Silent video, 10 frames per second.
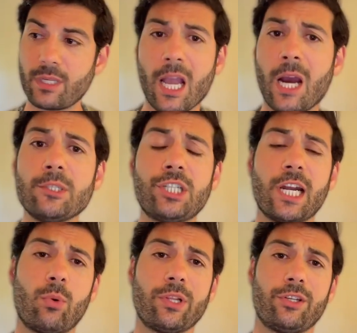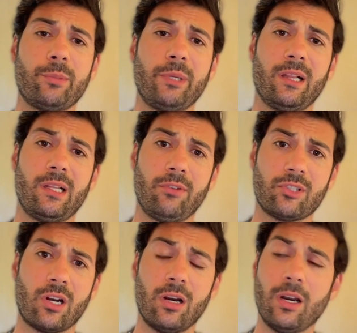I would check what the humidity
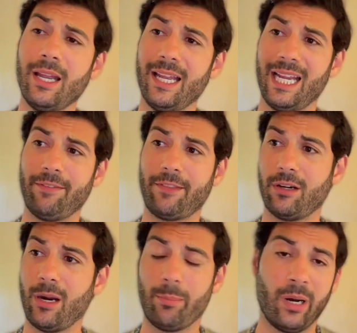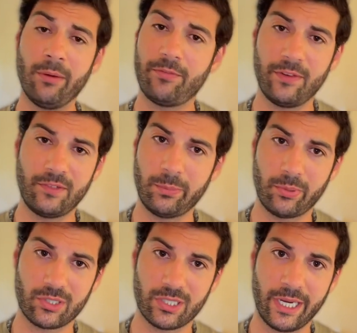levels are. If they're above
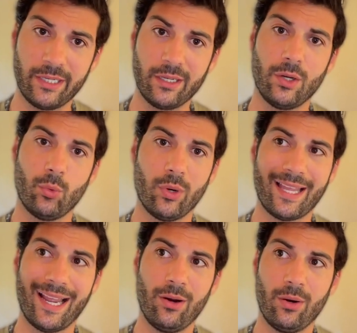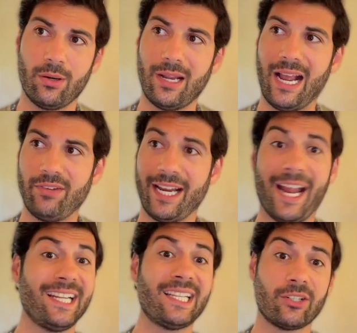50% without having
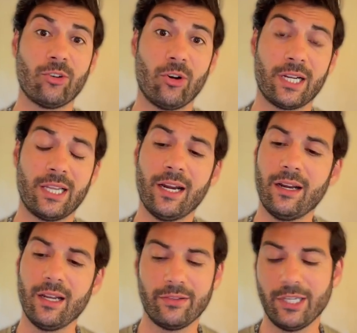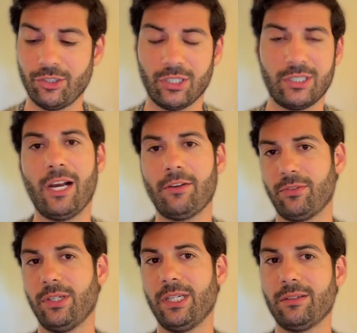anything growing in there, then you should
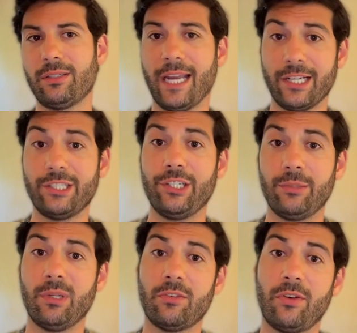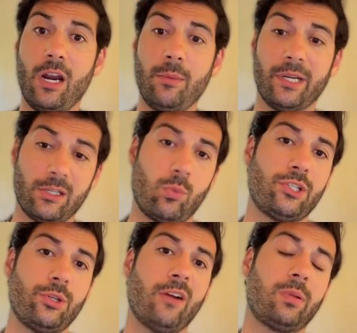definitely get a dehumidifier because
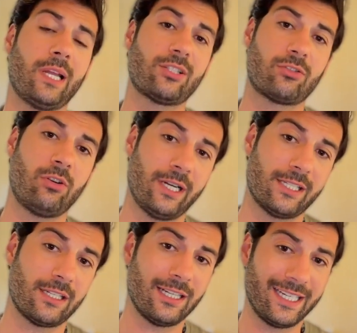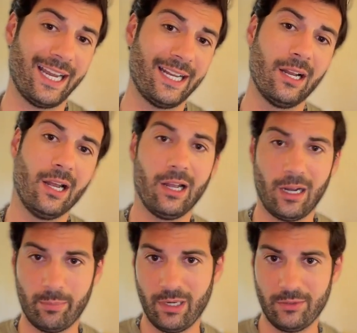once you have plants growing, it's going to get
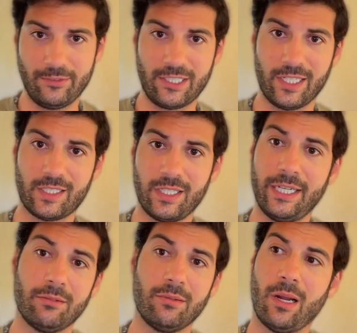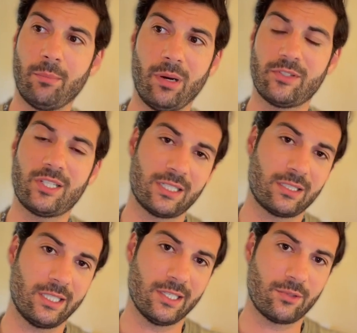above 60 and above
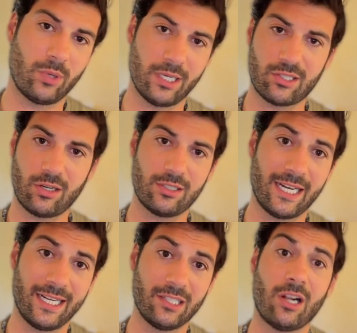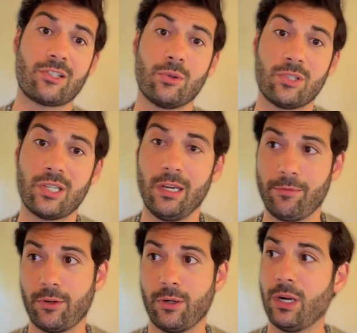60 is when it starts getting not so safe
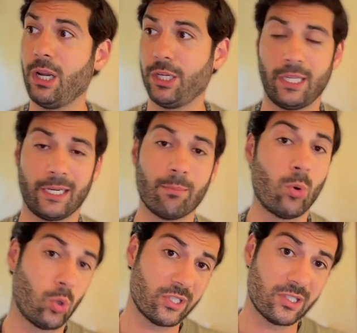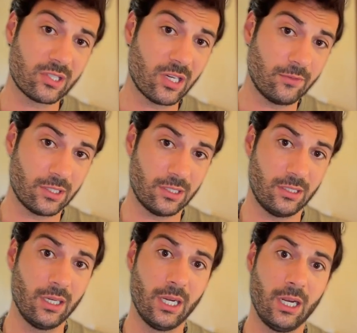for like molds and stuff
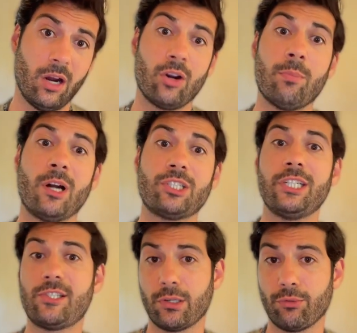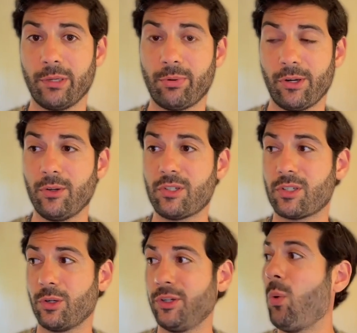to are much easier to reproduce.
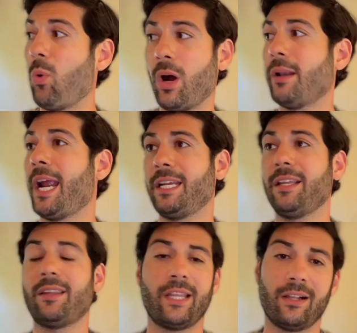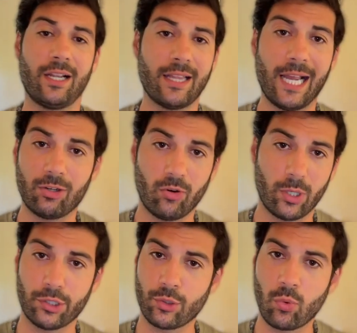So you don't want anything like that
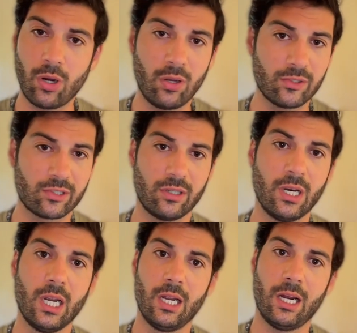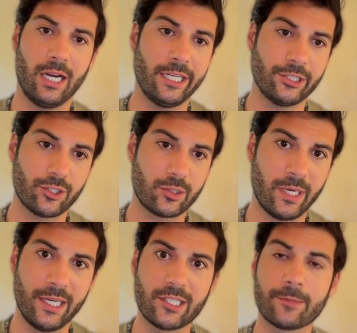growing on your walls or uh, in your
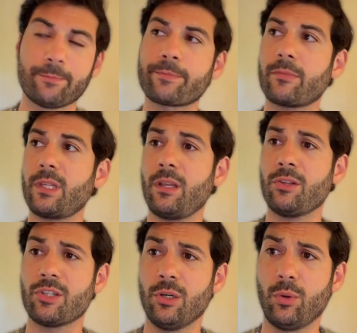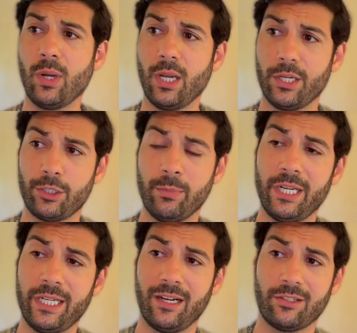space. So
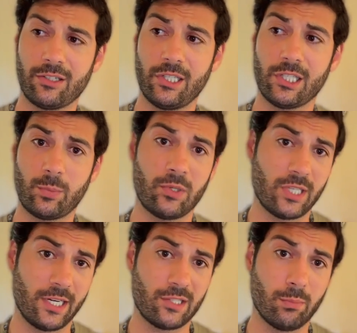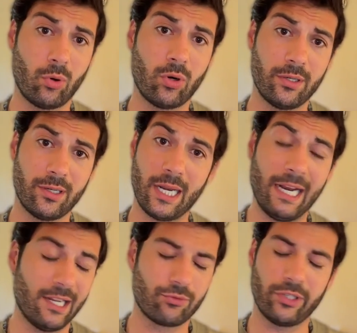humidity under 60% is important
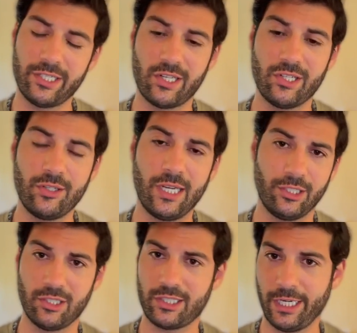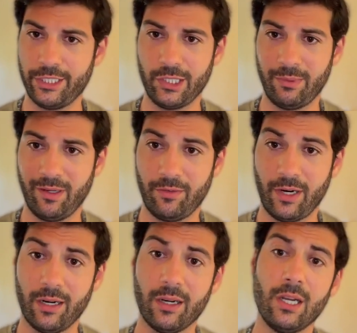and it's really easy to do that. You just get a
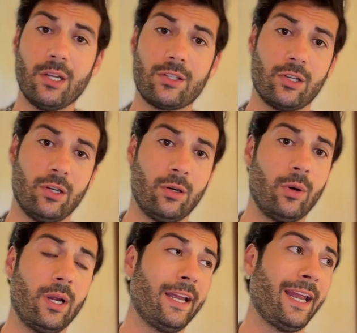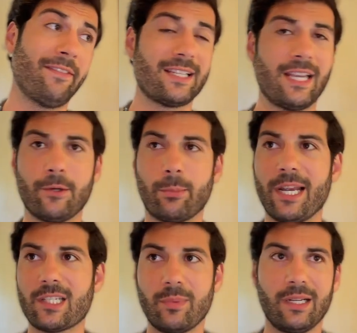dehumidifier. So if it, if your
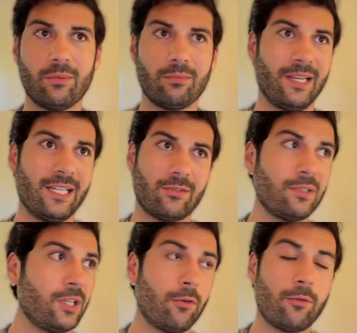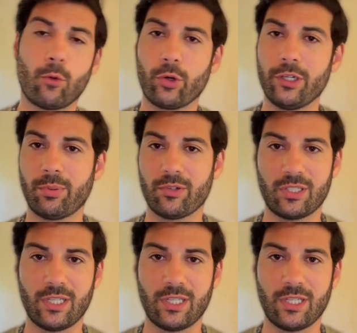basement is, you know, 40% or